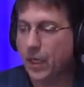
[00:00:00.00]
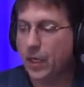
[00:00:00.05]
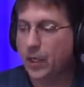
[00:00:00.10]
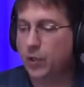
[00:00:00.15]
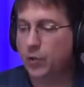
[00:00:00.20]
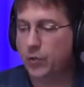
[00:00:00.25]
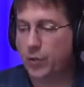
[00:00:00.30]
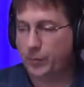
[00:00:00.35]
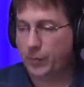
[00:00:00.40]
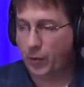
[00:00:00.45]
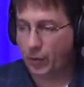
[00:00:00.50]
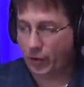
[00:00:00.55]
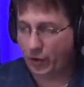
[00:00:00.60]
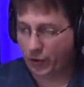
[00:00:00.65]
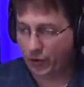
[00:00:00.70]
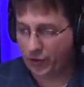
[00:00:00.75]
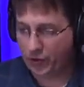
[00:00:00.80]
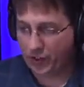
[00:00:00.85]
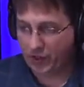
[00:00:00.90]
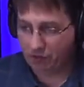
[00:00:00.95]

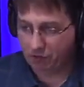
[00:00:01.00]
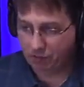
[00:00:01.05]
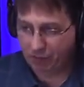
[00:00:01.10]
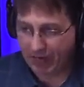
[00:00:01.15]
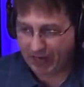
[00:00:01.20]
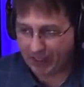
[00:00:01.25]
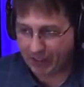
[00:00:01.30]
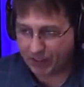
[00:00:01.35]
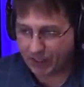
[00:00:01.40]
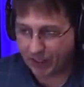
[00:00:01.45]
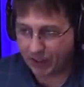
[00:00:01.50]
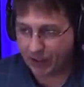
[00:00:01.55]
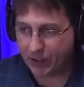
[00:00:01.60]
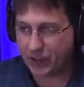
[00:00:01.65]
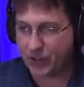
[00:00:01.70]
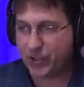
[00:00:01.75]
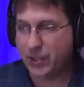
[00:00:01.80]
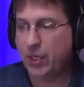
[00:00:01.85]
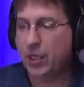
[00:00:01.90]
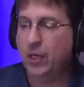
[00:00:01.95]
cryptocurrency
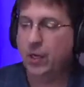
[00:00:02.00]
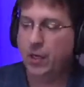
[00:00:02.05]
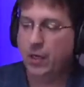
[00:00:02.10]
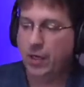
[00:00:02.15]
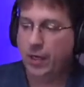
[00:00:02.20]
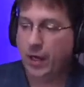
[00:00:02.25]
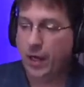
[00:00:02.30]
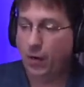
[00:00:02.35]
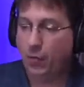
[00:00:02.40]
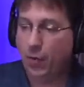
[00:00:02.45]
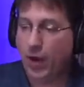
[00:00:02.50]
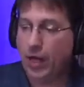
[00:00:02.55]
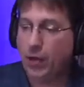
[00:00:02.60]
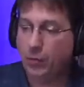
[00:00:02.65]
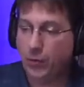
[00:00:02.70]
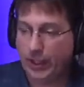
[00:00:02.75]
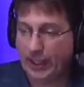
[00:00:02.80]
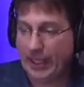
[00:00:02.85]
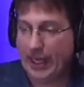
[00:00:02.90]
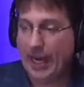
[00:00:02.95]
basics, why do
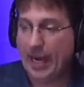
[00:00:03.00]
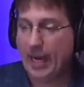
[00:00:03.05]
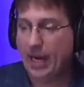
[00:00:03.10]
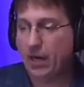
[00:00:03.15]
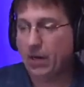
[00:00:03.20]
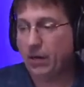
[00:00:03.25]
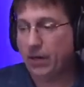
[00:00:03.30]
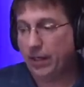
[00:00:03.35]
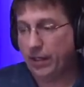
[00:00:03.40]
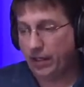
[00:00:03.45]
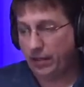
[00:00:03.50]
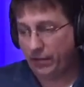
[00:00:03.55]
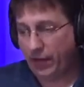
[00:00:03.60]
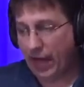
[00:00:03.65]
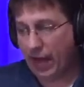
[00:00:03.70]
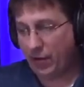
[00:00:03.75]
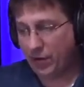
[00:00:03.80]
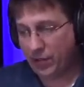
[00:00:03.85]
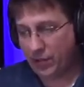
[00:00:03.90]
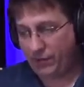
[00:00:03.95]
we care, and
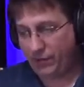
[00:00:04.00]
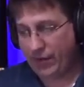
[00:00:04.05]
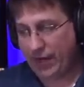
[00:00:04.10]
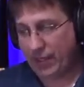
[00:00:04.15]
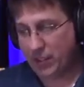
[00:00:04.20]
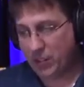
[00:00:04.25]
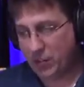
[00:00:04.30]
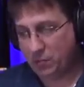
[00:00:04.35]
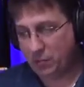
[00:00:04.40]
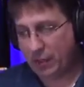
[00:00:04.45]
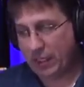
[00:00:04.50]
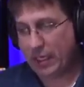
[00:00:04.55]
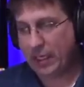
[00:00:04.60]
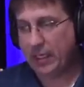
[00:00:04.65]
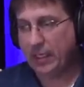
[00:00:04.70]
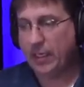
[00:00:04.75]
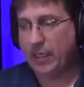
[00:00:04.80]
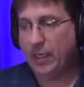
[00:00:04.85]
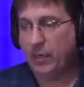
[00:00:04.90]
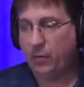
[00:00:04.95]
how it affects
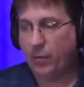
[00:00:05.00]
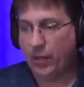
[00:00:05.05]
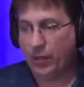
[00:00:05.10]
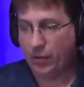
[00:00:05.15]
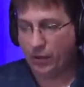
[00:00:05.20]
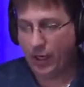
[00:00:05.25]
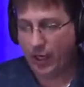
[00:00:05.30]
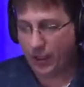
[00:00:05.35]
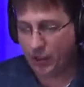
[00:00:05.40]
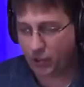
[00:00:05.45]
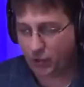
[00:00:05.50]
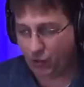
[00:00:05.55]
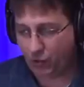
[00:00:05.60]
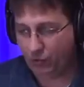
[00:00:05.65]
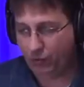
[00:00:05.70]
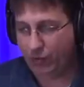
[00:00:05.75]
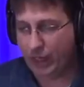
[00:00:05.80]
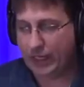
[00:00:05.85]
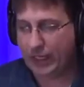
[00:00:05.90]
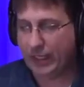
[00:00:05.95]
speed, and whether or not it's your
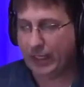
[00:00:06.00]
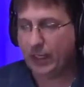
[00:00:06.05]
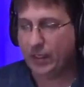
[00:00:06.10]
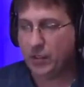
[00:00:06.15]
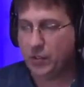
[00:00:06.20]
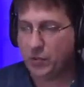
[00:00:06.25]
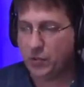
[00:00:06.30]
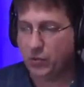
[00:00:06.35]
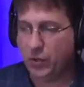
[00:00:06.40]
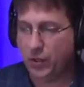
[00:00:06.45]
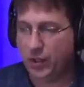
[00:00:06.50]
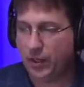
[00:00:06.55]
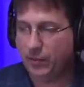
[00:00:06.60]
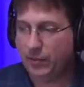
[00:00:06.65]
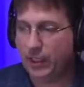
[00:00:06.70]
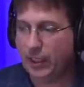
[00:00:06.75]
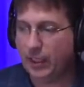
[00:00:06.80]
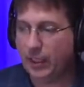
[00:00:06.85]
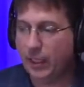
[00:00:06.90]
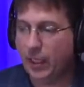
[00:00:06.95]
own money,
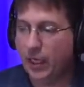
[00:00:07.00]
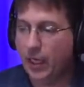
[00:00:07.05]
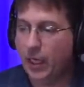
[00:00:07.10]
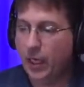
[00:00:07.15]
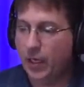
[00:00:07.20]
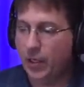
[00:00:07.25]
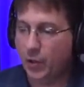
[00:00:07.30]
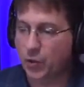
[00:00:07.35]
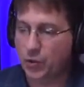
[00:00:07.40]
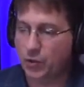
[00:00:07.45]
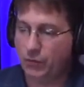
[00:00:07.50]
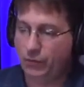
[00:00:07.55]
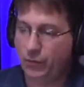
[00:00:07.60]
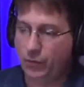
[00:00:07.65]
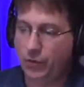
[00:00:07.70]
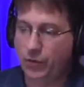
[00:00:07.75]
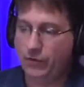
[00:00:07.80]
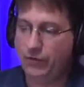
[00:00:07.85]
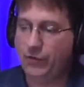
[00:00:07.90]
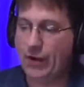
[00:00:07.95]
pseudonymity. Those are a
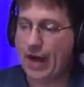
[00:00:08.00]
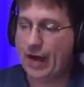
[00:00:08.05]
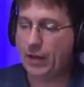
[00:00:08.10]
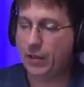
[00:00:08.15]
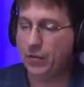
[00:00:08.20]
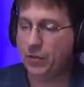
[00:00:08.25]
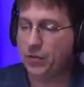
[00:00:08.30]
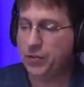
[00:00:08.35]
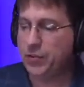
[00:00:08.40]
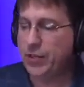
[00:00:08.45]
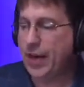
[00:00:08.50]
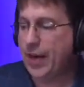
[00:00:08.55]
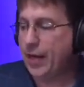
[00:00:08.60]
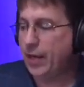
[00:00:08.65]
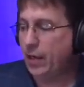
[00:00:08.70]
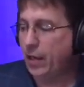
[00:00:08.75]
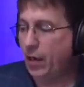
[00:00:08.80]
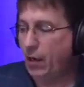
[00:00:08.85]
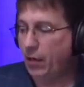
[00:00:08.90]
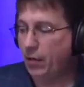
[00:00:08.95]
few of the factors
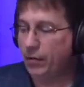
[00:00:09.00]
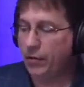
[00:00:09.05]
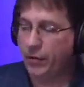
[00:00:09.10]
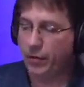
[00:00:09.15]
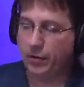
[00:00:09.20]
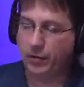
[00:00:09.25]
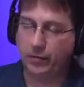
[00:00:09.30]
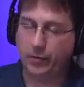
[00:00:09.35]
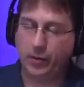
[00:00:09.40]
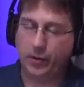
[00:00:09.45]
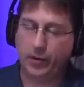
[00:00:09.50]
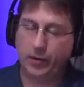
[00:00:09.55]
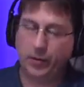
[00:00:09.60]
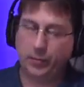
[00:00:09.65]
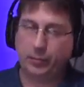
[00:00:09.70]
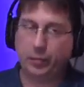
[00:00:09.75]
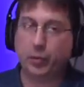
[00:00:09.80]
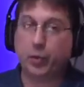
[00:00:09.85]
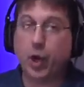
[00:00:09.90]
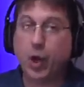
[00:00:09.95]
that are
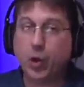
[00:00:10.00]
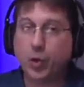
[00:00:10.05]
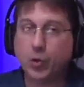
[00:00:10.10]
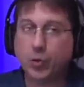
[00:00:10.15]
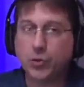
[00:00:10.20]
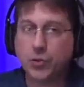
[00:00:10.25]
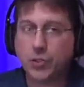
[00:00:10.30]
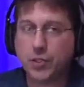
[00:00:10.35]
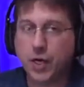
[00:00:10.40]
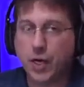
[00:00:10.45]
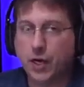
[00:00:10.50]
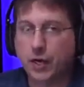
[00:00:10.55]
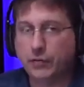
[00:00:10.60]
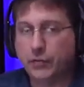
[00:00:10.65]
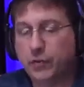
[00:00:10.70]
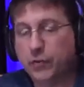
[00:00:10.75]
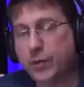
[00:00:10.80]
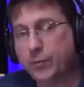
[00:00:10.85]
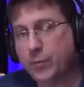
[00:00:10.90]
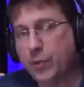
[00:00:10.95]
the pros
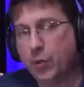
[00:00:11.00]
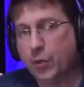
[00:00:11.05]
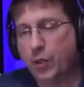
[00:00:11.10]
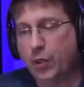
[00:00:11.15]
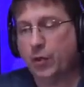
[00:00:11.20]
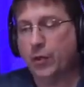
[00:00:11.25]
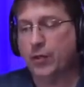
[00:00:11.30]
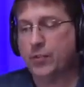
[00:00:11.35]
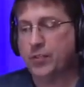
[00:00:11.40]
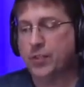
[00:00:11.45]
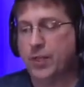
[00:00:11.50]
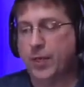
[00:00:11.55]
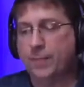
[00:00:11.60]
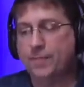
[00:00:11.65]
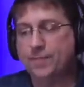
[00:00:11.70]
of cryptocurrency.